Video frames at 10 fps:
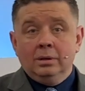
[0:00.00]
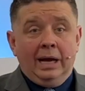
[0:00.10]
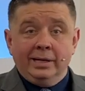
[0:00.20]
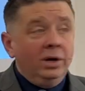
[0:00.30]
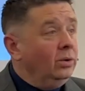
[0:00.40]

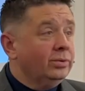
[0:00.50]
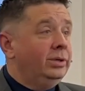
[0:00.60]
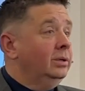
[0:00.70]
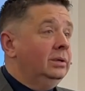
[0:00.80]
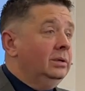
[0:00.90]
I don't.
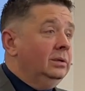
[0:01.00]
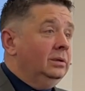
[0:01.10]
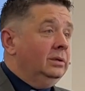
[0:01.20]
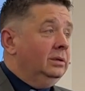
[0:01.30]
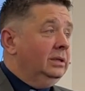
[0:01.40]

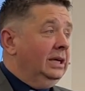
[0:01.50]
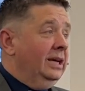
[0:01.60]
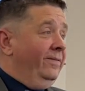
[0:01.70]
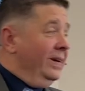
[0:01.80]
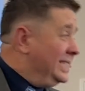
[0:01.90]

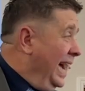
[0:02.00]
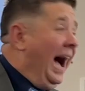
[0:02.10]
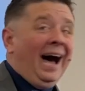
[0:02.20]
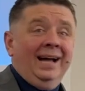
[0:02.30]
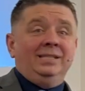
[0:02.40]
If it's
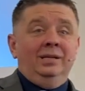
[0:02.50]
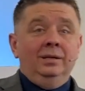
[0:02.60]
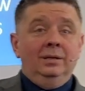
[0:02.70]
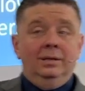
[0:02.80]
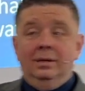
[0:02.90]
hot,
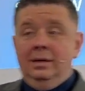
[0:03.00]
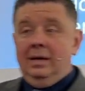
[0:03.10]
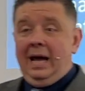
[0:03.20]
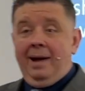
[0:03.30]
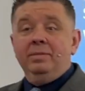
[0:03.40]

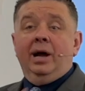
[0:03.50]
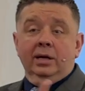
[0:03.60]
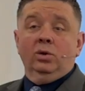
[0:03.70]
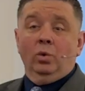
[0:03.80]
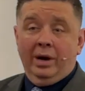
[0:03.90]
I'm not
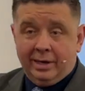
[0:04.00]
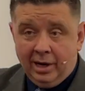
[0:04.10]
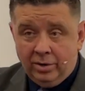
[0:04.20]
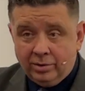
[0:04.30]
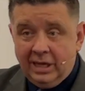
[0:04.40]
going to wear a
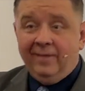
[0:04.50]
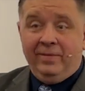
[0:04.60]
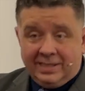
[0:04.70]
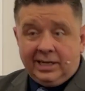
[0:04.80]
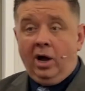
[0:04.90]
coat. If
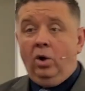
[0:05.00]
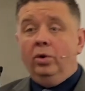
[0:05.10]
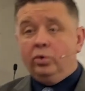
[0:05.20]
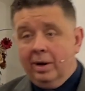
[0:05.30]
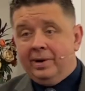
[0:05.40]
it's
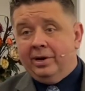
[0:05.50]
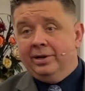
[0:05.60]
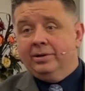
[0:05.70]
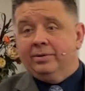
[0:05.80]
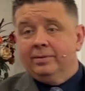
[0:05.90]
cold, what am I going
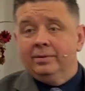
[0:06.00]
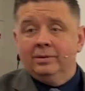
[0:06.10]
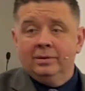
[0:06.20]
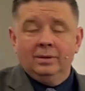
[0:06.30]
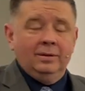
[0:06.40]
to do?
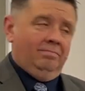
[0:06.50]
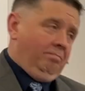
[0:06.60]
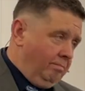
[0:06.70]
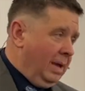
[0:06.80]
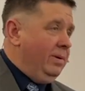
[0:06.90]

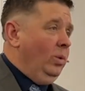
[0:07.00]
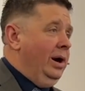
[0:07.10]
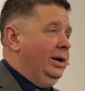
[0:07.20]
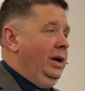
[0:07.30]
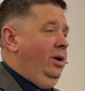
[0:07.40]
Maybe
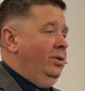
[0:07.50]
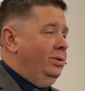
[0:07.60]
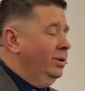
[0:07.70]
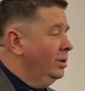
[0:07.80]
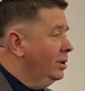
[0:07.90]
wear a
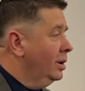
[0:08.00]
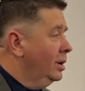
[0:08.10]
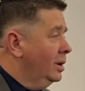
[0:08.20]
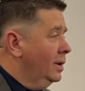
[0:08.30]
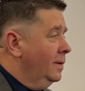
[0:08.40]
coat
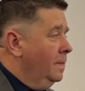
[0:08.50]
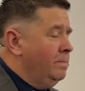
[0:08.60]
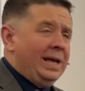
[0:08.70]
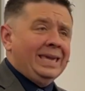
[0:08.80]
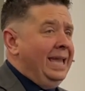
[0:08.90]

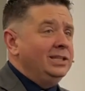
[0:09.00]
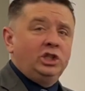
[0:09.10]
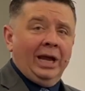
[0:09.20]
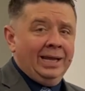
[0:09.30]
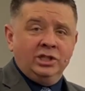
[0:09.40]
but I can't
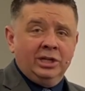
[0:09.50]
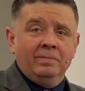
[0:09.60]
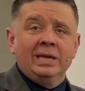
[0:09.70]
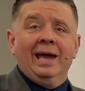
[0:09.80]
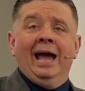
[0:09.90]
change it.
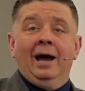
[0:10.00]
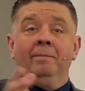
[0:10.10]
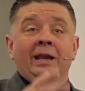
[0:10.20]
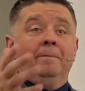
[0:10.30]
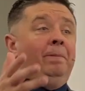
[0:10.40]
But yet, how
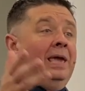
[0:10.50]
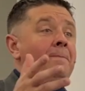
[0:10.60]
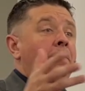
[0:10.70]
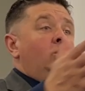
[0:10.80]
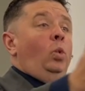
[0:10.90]
many
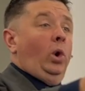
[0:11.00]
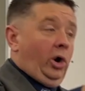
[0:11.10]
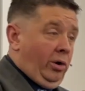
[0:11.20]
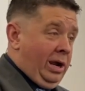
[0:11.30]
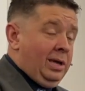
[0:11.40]
people
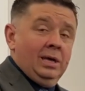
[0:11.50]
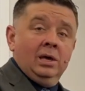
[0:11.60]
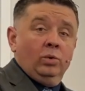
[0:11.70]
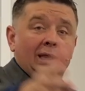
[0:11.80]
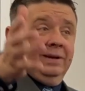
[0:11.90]
worry?
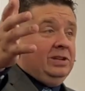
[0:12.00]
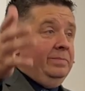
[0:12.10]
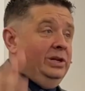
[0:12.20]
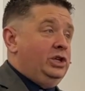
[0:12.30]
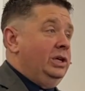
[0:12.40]
We lived in
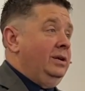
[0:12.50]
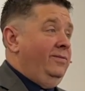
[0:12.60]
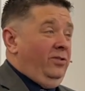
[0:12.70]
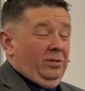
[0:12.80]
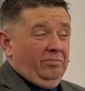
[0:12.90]
Michigan
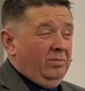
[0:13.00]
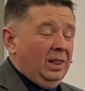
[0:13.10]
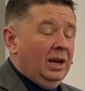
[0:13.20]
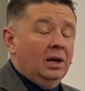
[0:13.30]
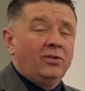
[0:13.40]
for a
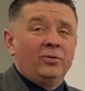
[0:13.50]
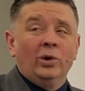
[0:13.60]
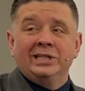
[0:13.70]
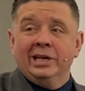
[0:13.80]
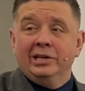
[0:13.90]
little over
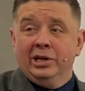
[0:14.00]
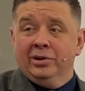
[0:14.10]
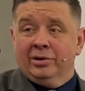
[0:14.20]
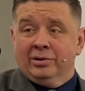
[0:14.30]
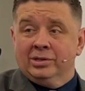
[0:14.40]
14
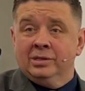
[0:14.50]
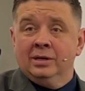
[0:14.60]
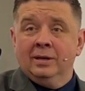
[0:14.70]
years.